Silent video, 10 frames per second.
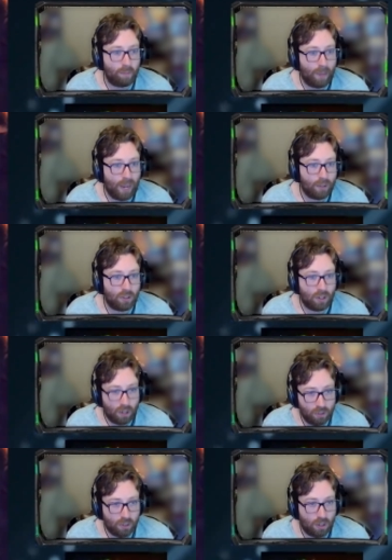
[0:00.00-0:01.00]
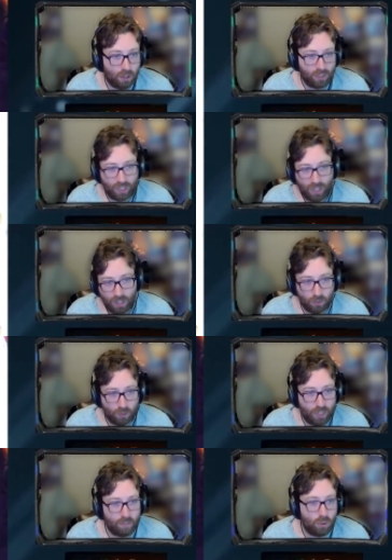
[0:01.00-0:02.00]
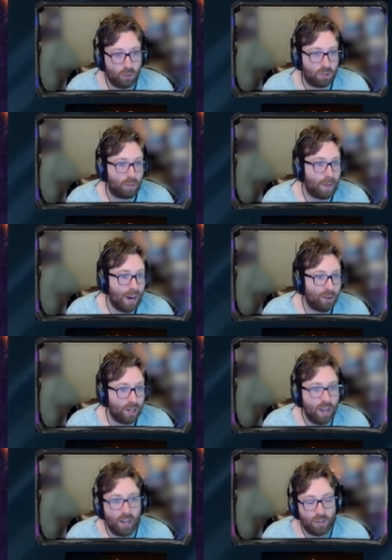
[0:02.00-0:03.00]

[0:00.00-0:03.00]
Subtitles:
bounce our other cards that get green boosted power,